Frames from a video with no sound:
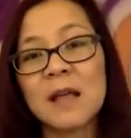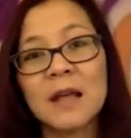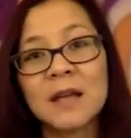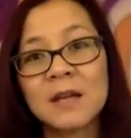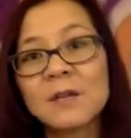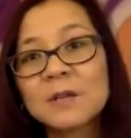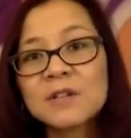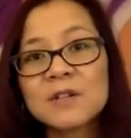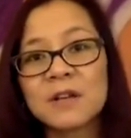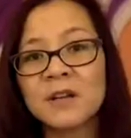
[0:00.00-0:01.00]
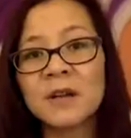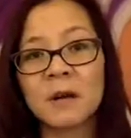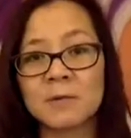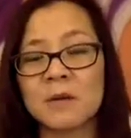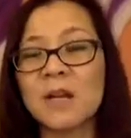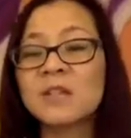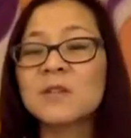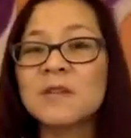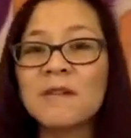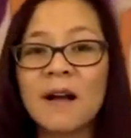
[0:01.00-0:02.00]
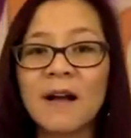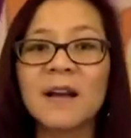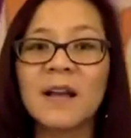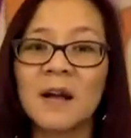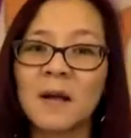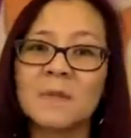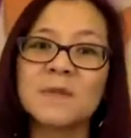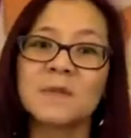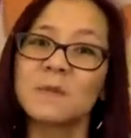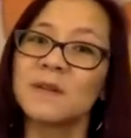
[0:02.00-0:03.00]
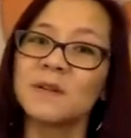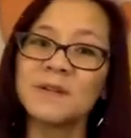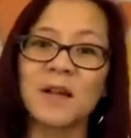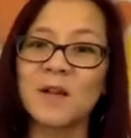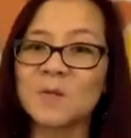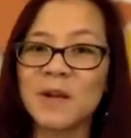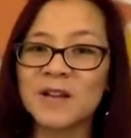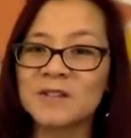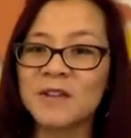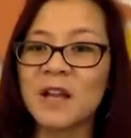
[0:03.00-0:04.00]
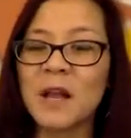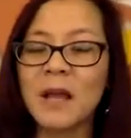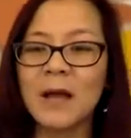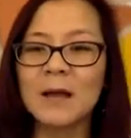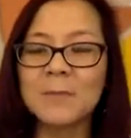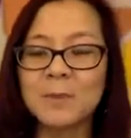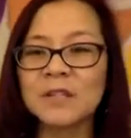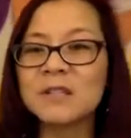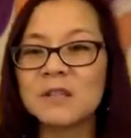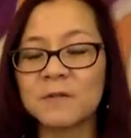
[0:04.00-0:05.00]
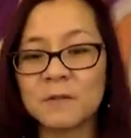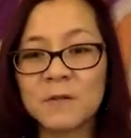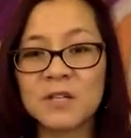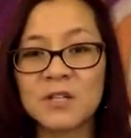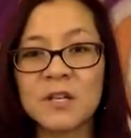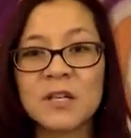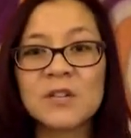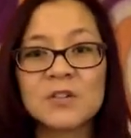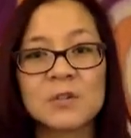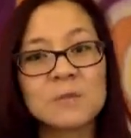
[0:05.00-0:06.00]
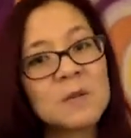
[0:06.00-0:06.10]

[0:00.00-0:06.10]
and increase your income, right? So you got to come to the $1 Billion Brand event. I put the information, it should be